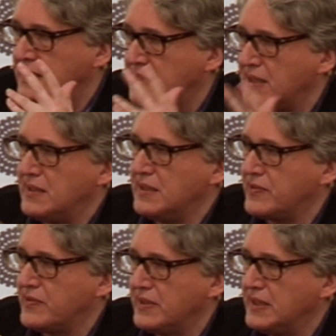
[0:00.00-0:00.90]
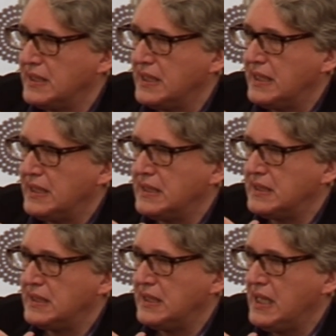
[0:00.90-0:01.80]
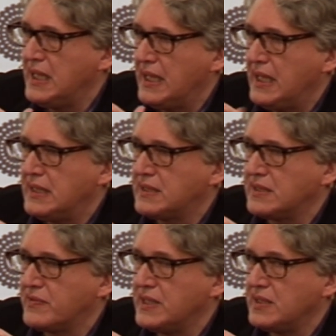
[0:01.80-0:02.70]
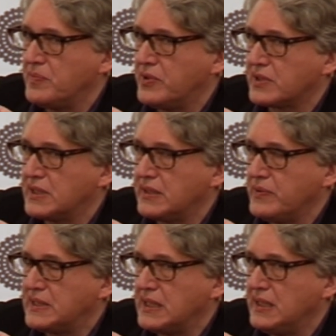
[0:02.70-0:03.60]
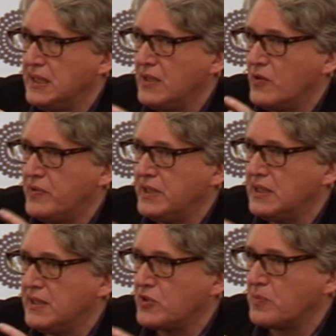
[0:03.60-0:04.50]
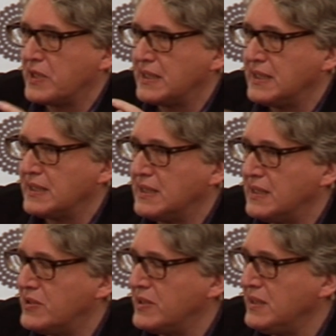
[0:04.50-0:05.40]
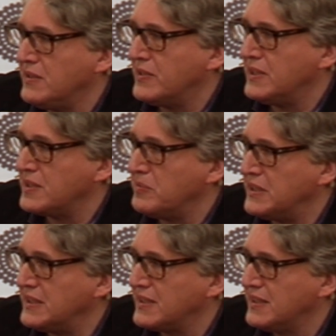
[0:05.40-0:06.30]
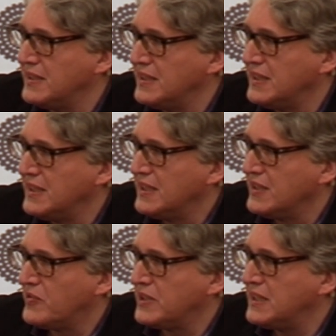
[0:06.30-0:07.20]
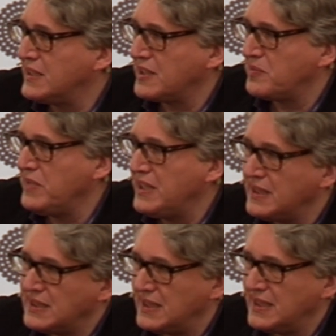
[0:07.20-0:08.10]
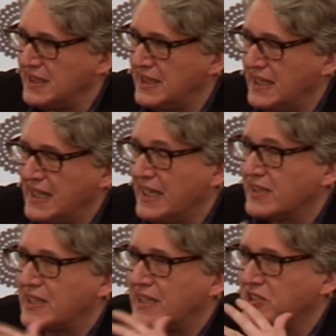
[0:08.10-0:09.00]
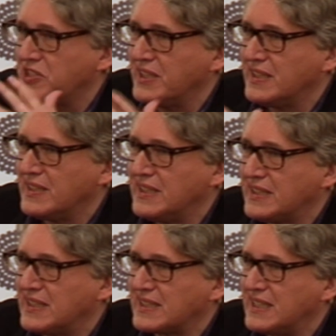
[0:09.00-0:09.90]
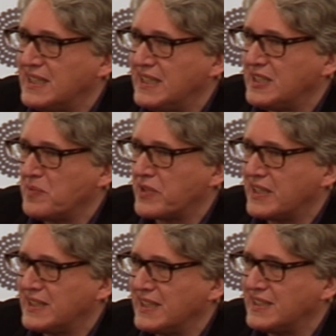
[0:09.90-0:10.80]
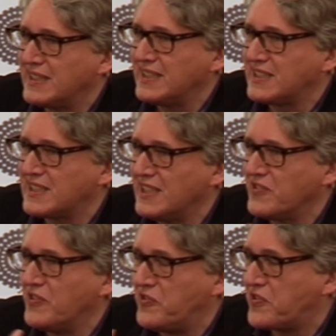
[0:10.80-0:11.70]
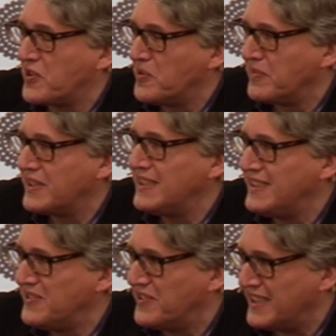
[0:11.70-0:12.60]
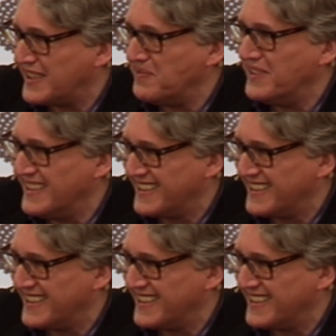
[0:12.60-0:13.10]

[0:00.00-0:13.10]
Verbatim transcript: itself, yeah, it's very important. We say, we have to protect our environment. What does it mean? Traditionally, society protected itself from the environment.